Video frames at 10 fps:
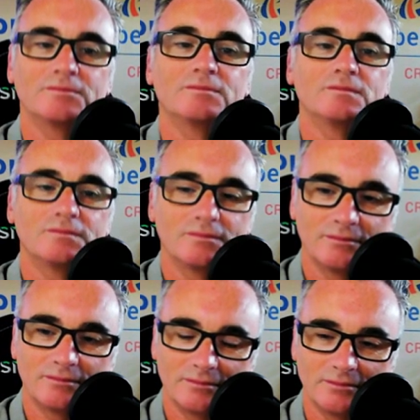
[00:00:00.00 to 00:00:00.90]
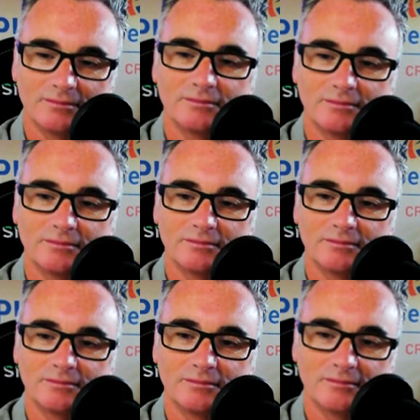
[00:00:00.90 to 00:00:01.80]

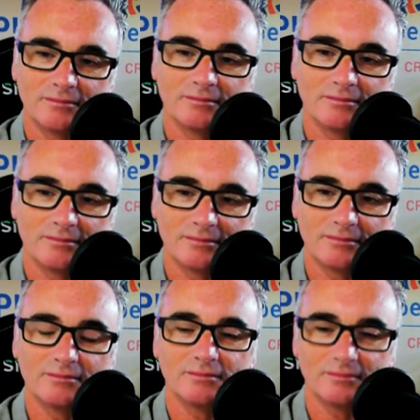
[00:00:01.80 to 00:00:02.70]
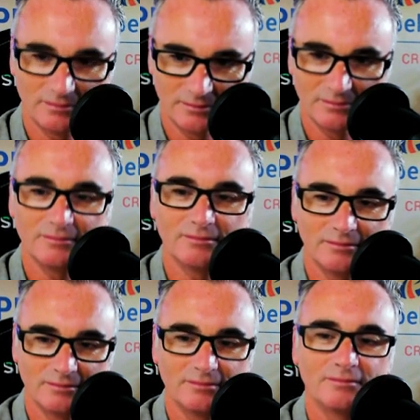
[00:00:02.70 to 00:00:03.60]

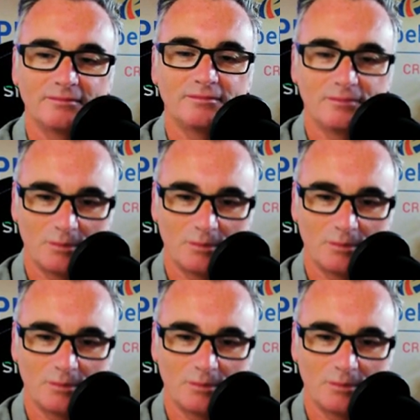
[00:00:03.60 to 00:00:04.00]
This person isn't speaking.